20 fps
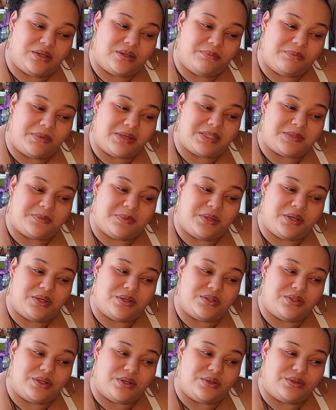My speaker
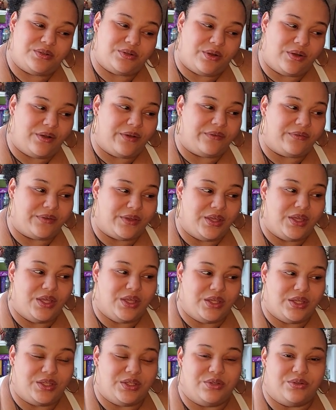turned off.
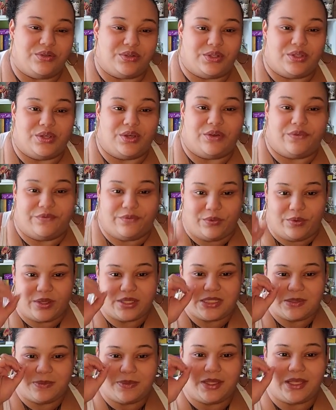Your
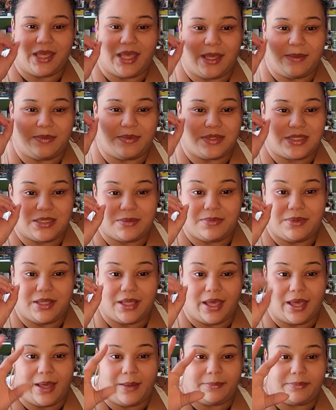voice being able to be
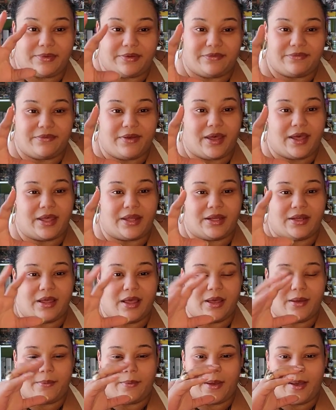amplified
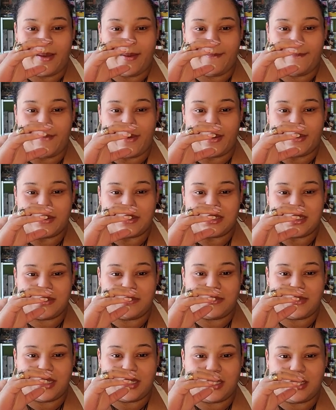about
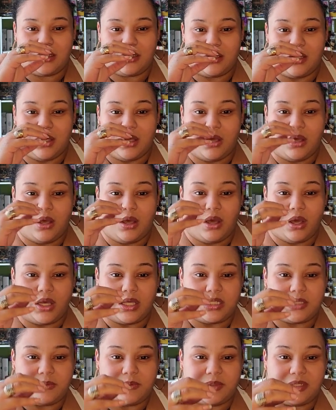something, a
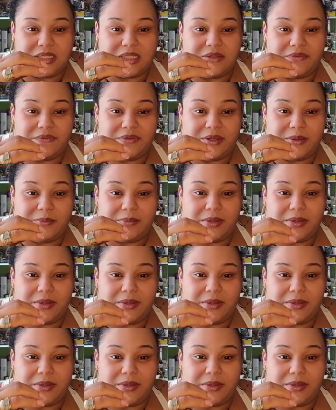specific